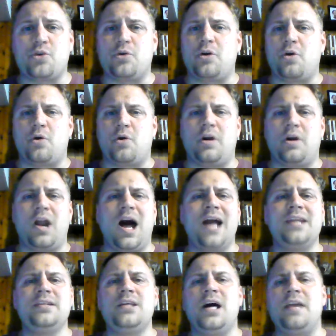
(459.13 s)
or
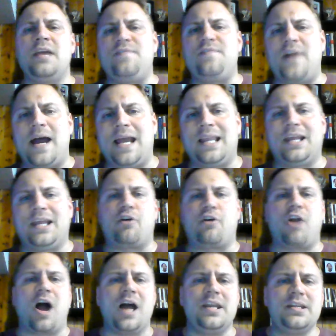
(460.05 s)
undone filing
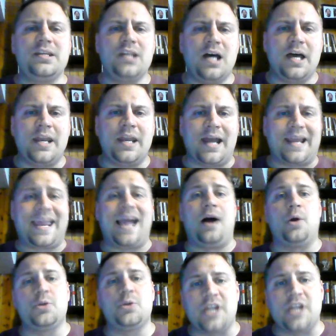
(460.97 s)
or undone
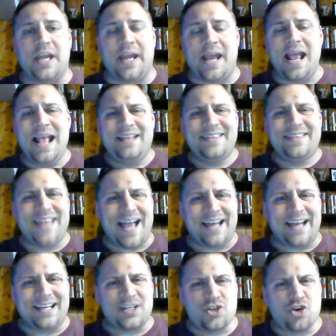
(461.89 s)
accounting
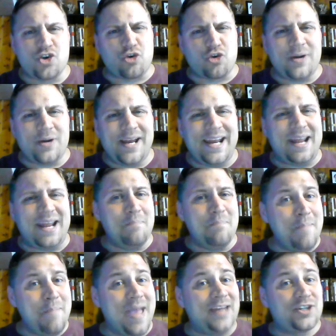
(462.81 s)
that is
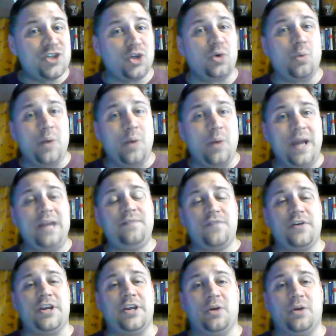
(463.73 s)
creating mental weight
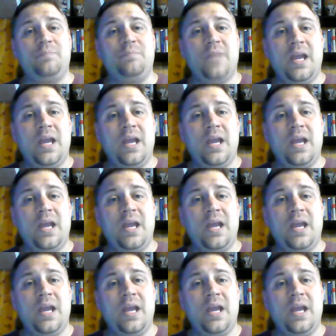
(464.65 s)
for you.